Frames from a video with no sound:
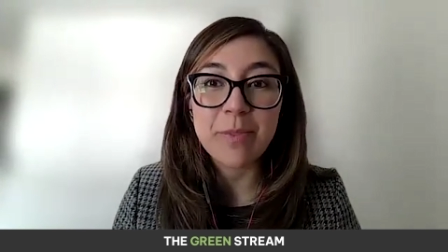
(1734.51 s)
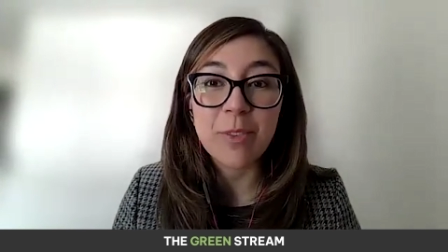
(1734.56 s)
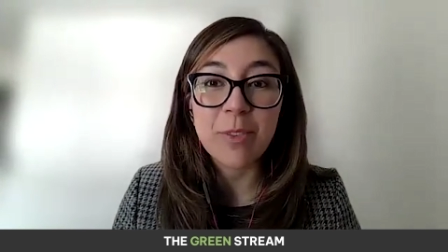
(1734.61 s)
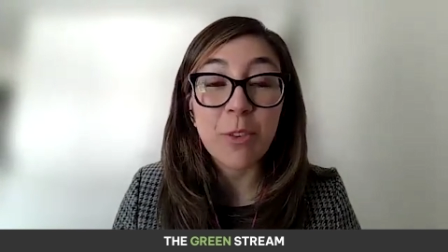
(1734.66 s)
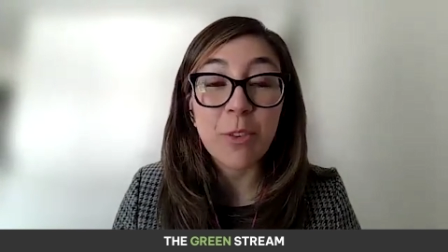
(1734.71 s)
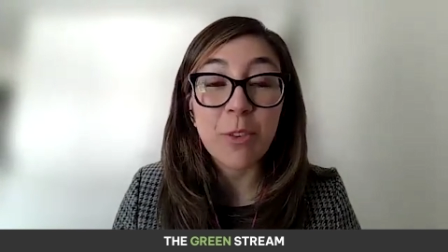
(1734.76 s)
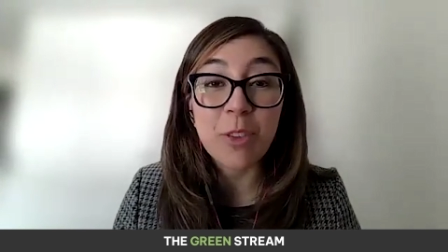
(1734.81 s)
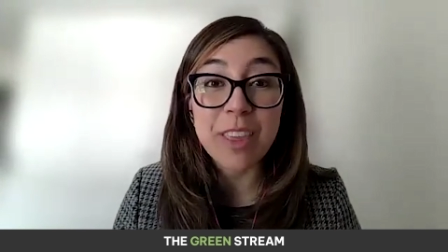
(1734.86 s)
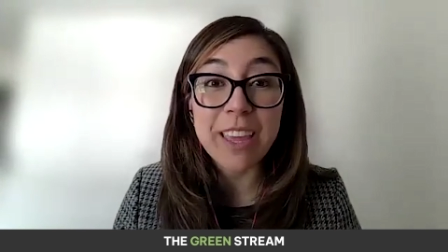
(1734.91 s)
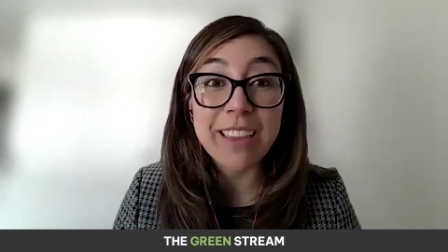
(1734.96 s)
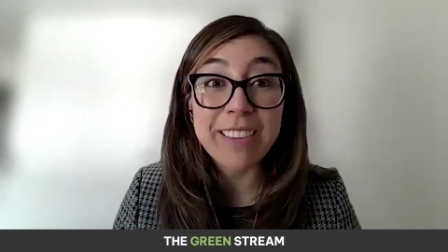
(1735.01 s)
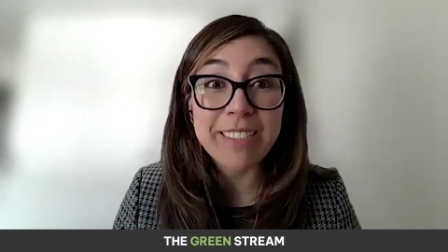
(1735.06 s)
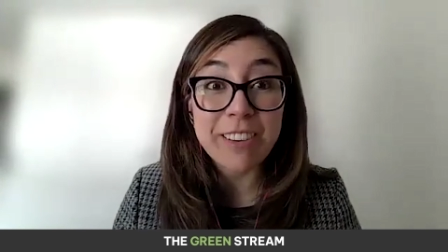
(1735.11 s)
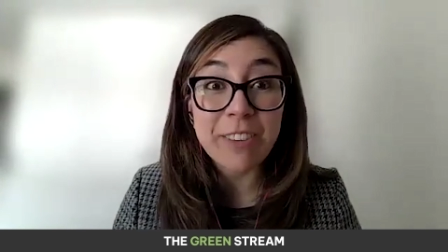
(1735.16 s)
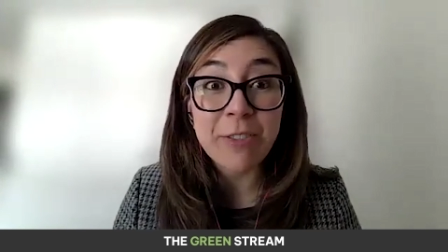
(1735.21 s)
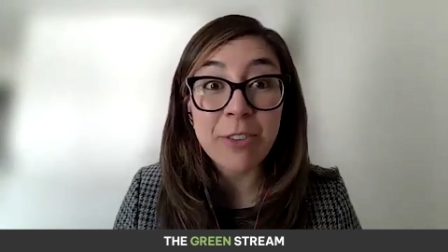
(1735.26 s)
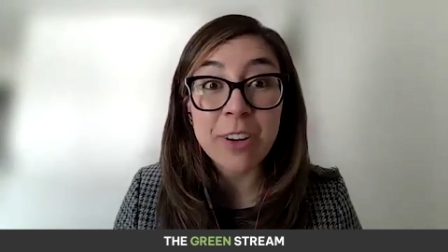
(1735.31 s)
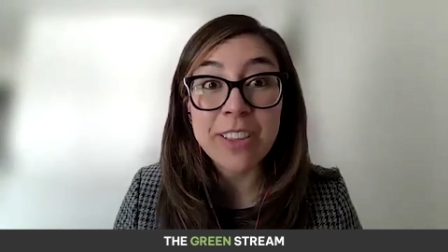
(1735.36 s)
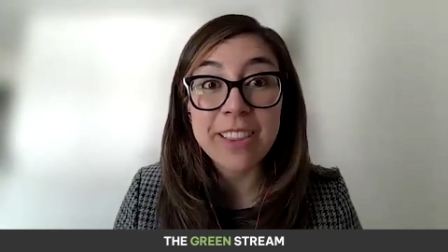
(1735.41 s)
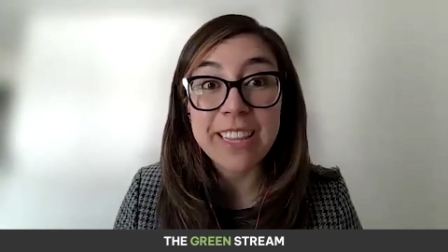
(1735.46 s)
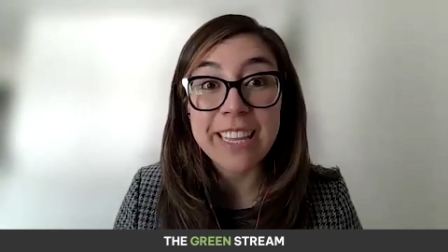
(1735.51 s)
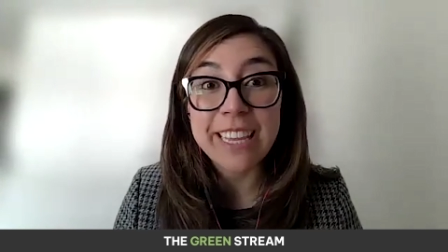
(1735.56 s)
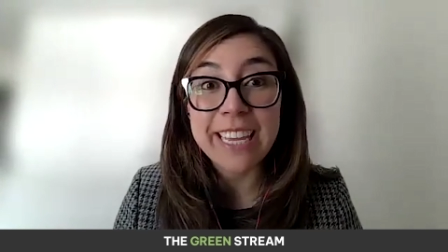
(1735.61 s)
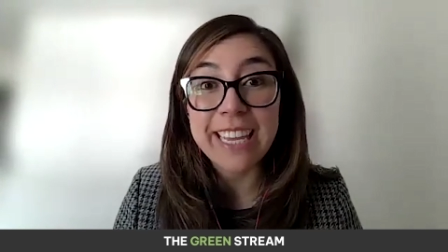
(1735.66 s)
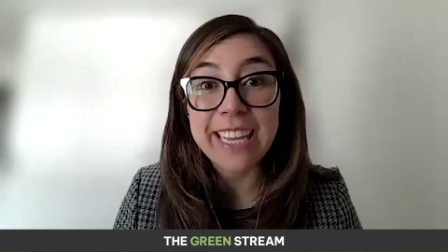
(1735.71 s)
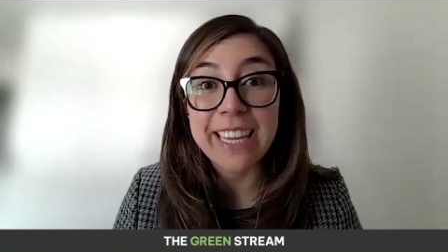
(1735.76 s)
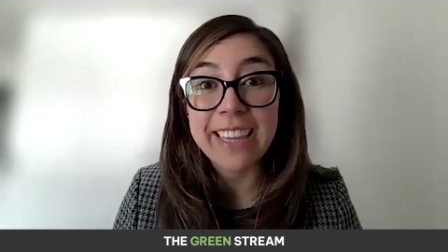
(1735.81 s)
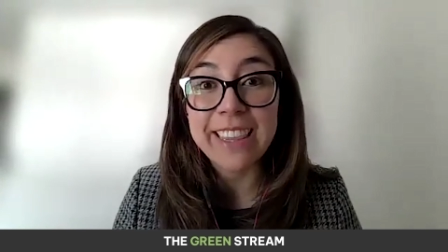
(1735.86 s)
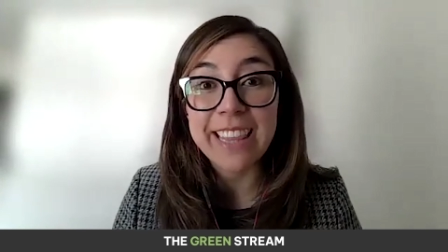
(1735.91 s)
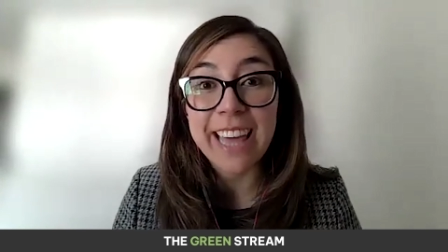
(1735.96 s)
to think
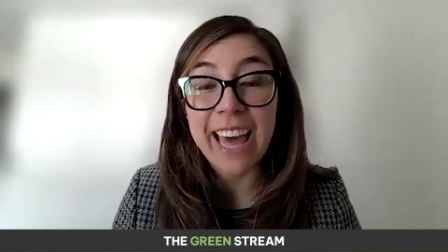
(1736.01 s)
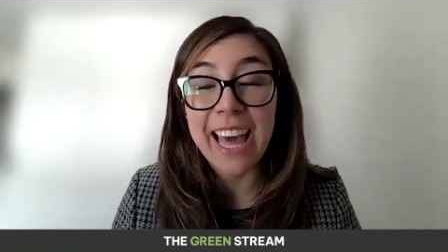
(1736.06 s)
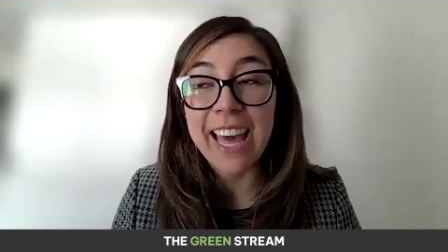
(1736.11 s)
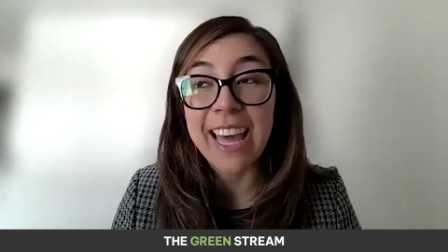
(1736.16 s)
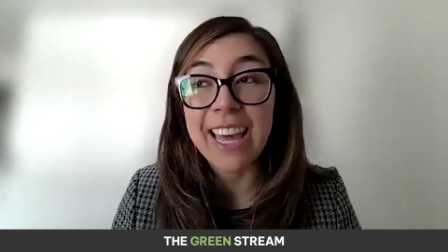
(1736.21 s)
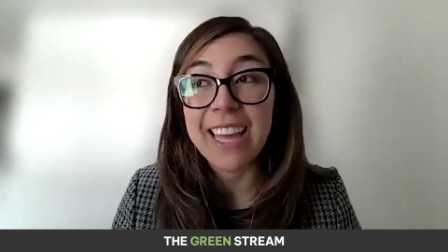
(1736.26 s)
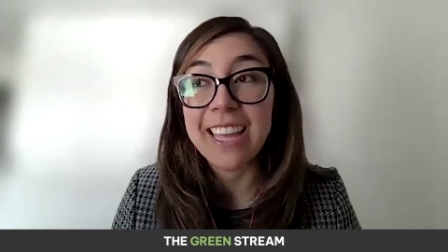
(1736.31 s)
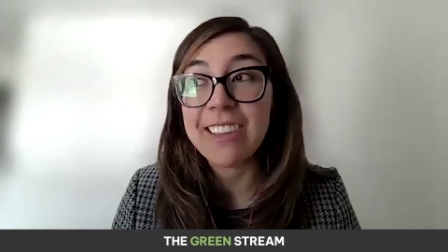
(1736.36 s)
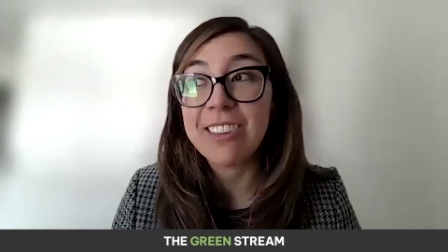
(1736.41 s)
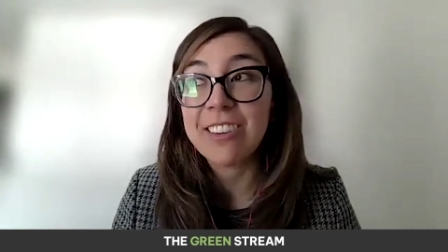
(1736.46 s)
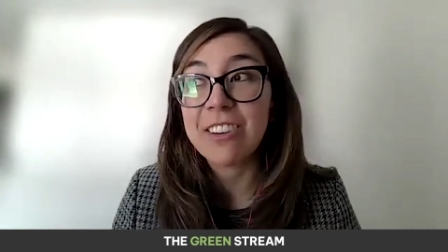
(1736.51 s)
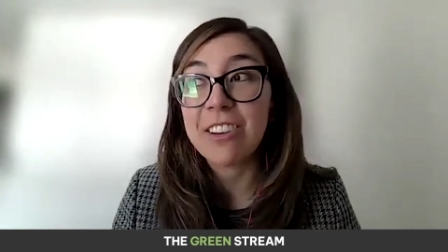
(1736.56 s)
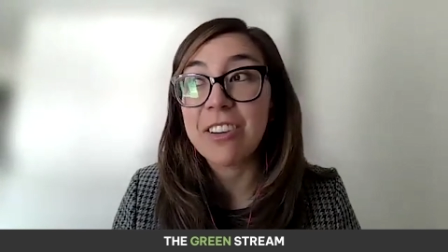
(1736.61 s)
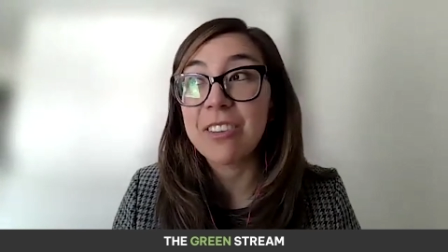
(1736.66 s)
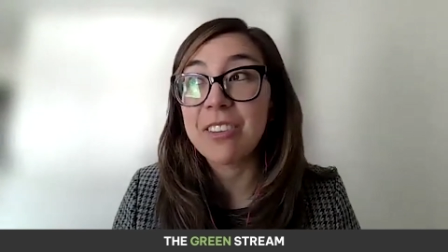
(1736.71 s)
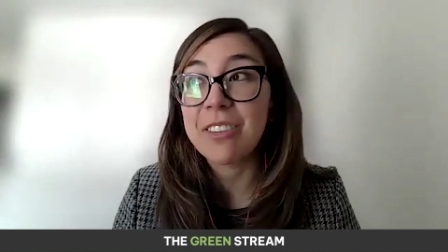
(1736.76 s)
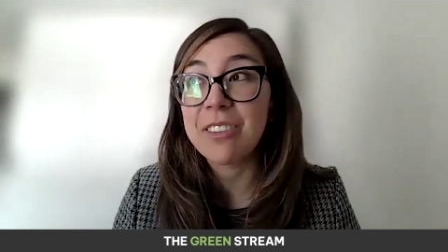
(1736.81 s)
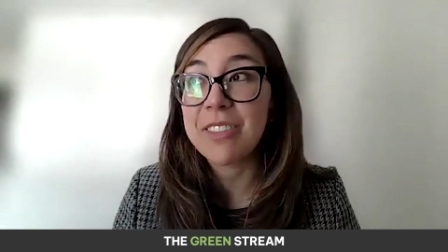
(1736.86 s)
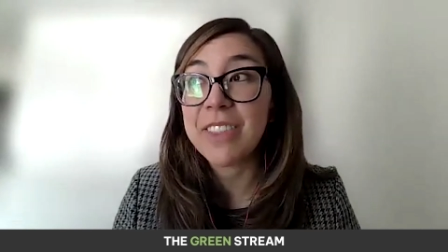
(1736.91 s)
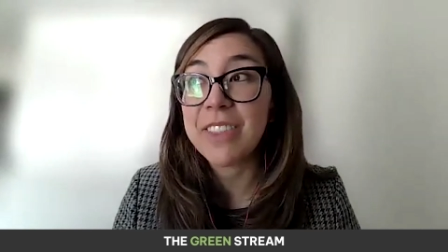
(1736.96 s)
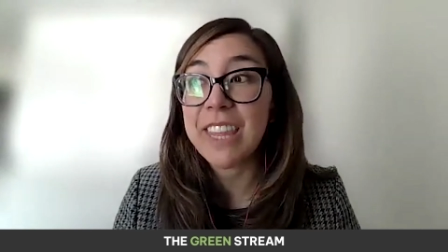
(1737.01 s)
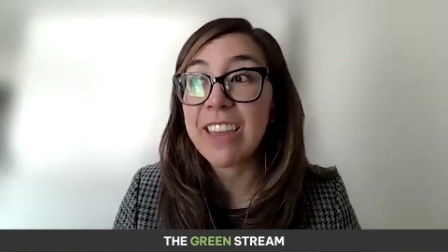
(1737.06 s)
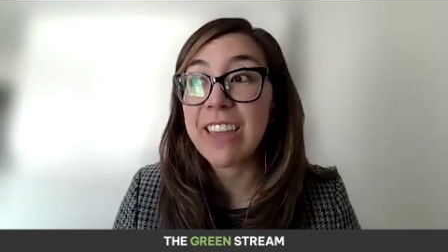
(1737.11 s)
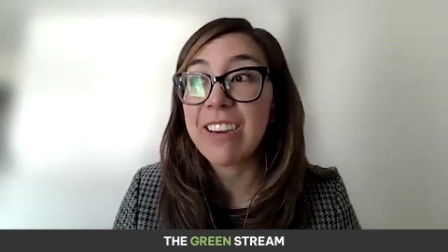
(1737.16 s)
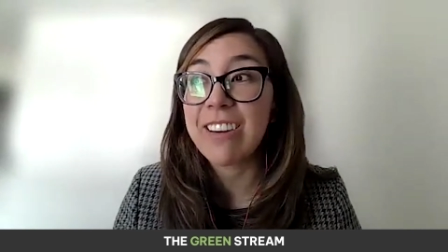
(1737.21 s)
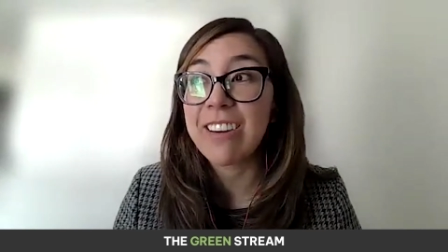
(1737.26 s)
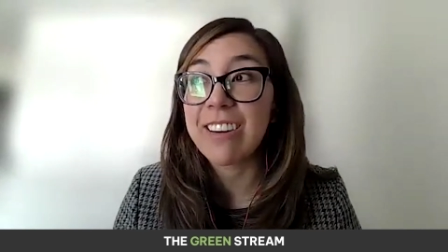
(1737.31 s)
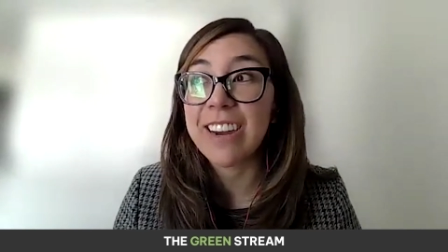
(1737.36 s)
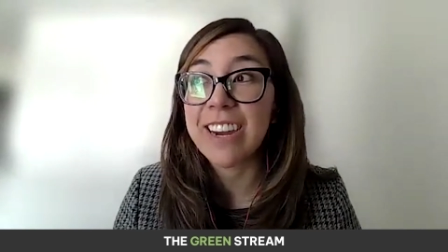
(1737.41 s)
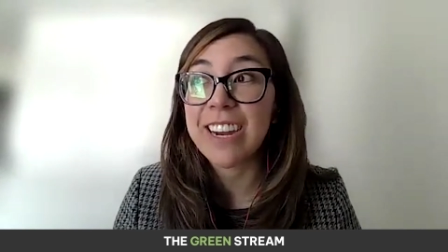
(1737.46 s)
differently that, you know, the
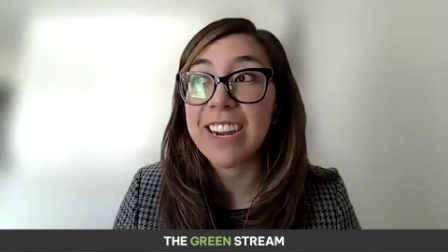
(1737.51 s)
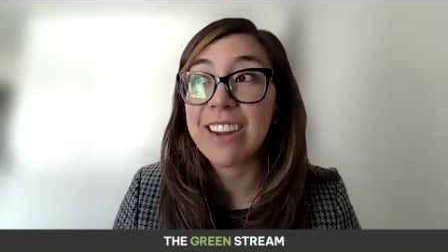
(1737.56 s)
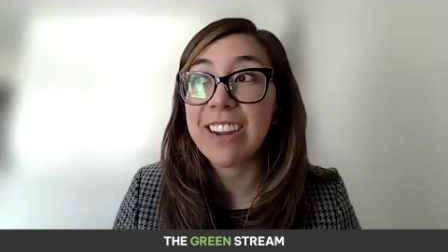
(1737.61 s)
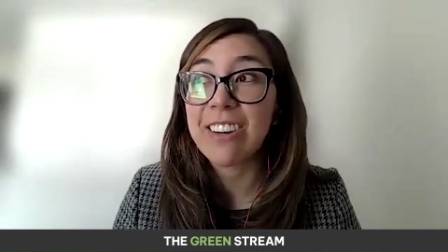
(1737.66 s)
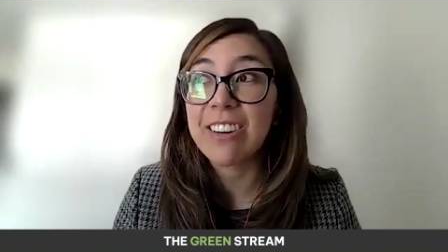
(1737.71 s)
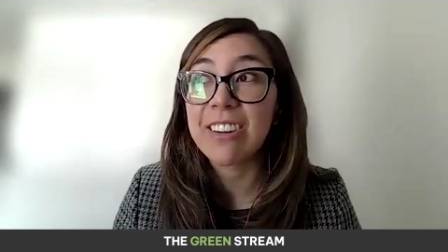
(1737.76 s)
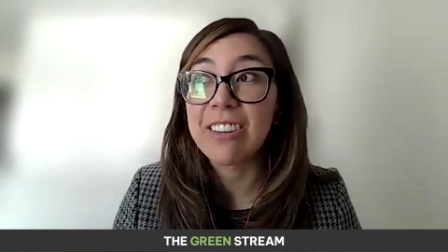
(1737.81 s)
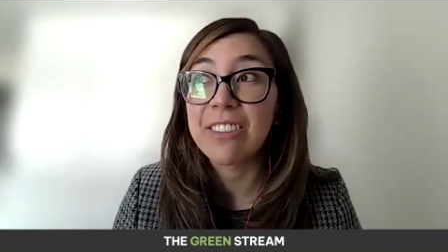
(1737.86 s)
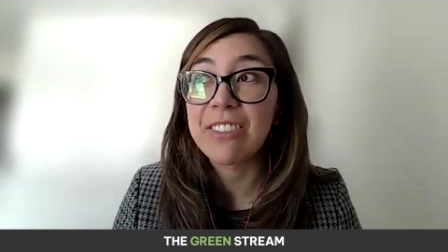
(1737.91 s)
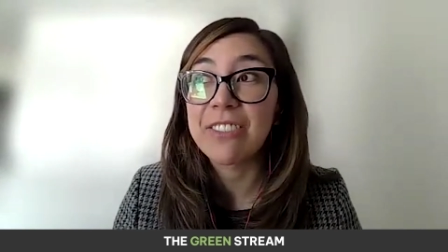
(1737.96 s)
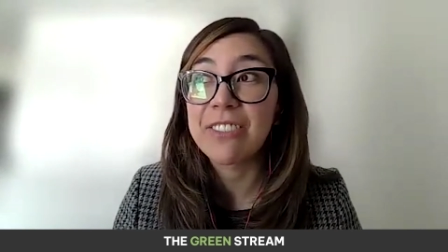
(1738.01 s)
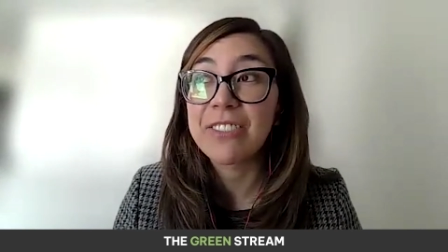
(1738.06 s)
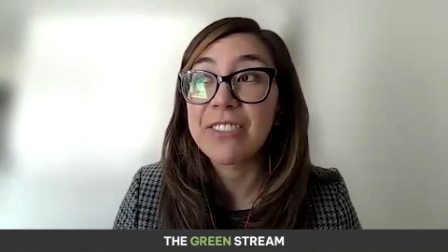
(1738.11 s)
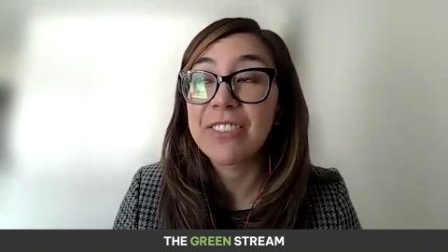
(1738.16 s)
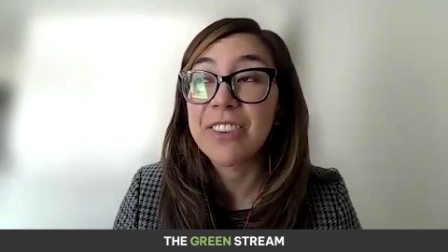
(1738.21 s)
arc of